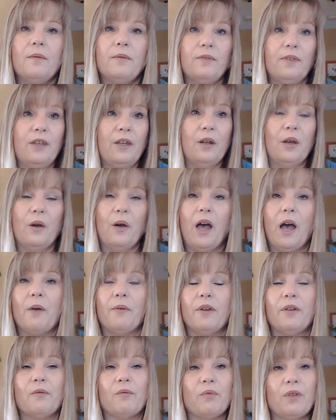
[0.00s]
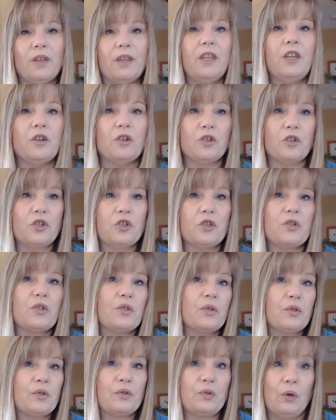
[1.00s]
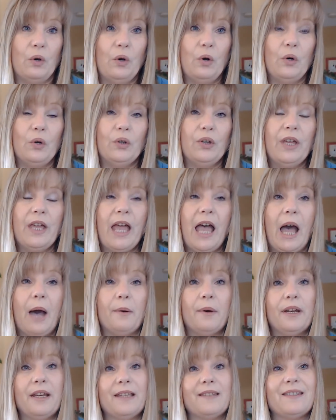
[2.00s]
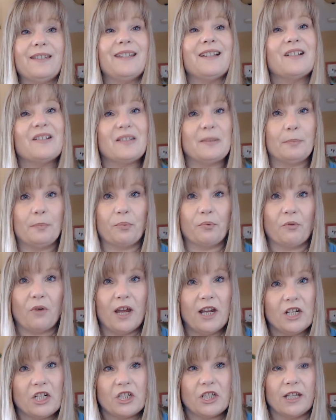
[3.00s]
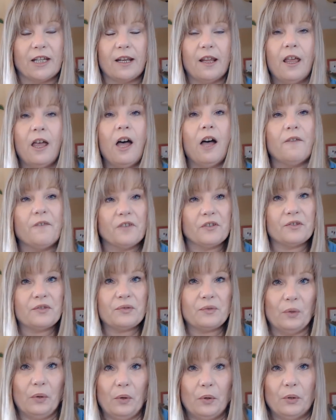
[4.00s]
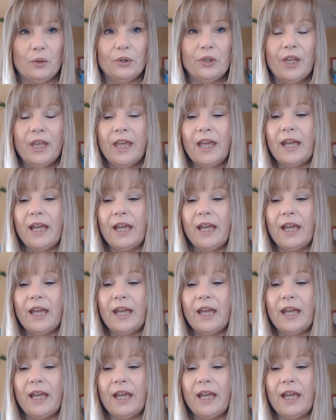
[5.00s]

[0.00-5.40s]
you know, how it really nurtures the soul, how it is an expression of the soul.